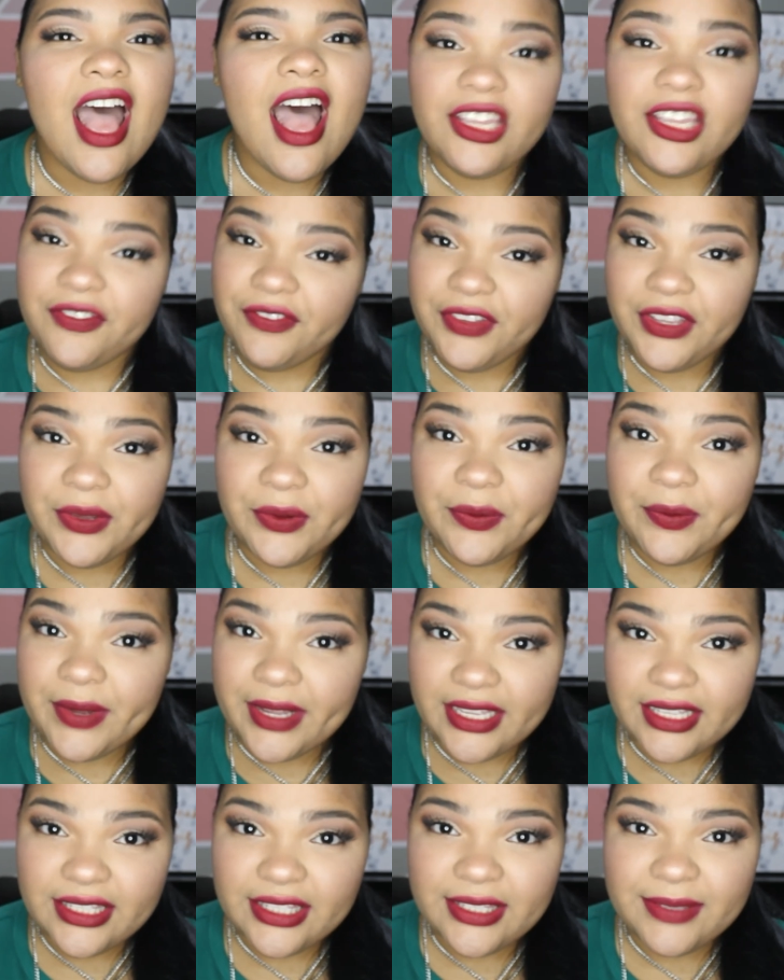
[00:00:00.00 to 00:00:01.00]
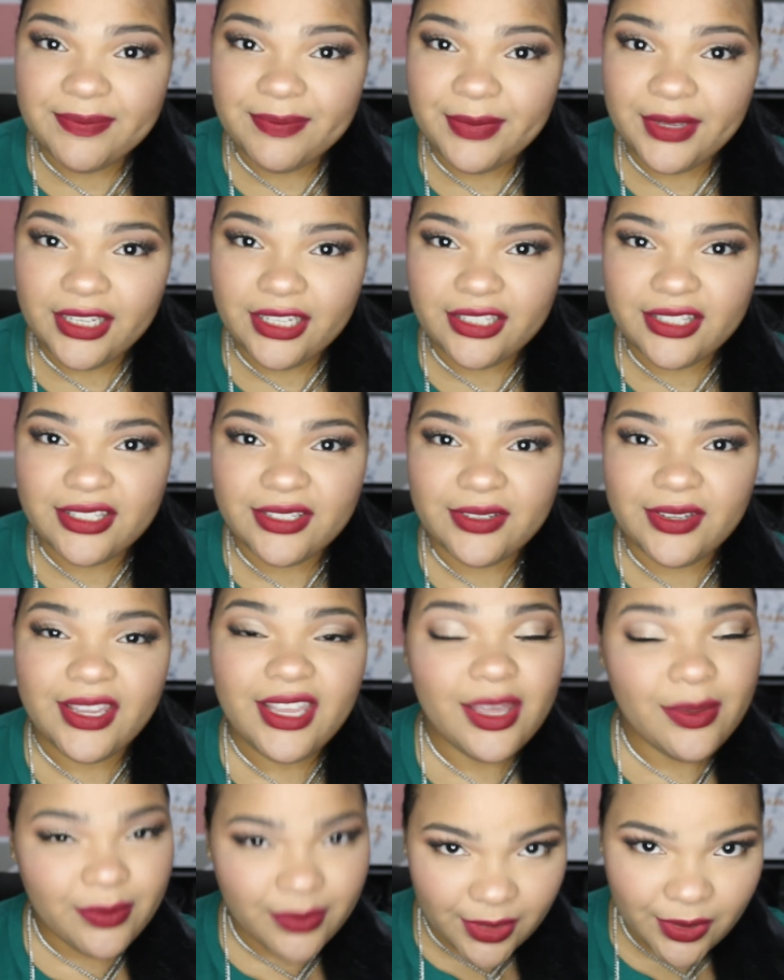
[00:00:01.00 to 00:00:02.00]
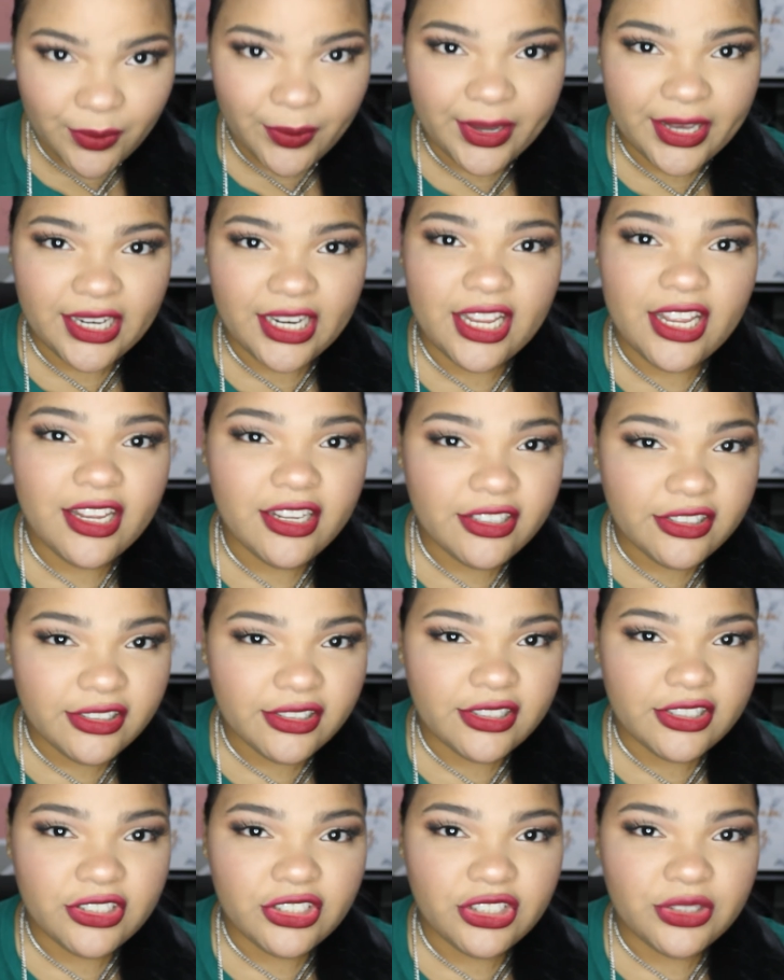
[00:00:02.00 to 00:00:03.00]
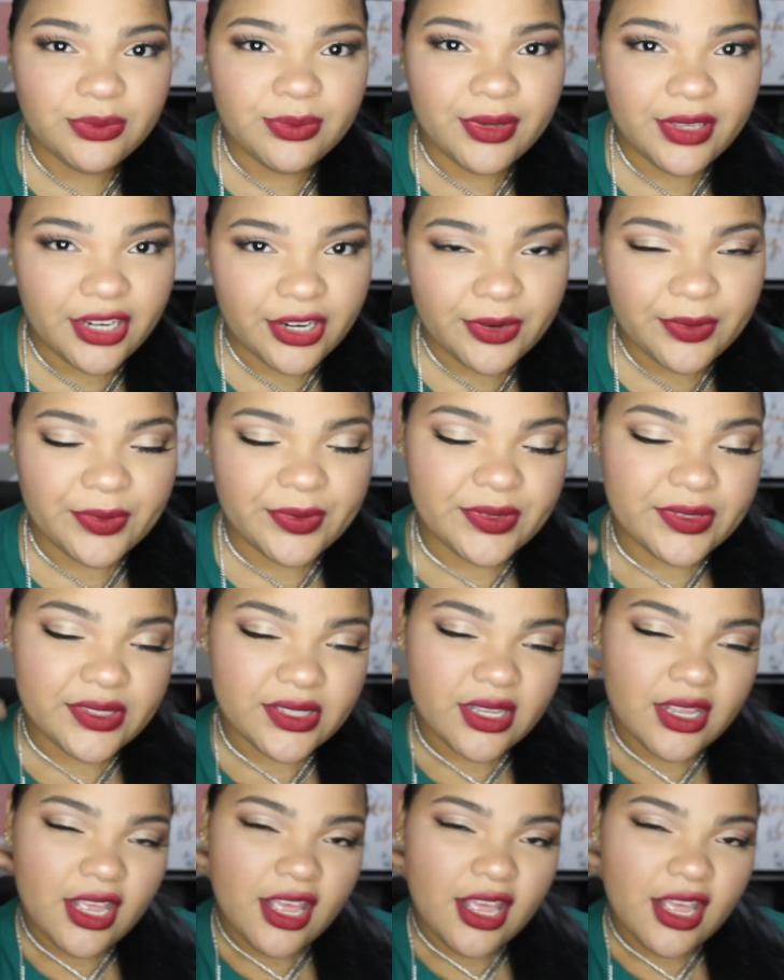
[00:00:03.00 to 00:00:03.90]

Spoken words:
If you want me to keep doing English videos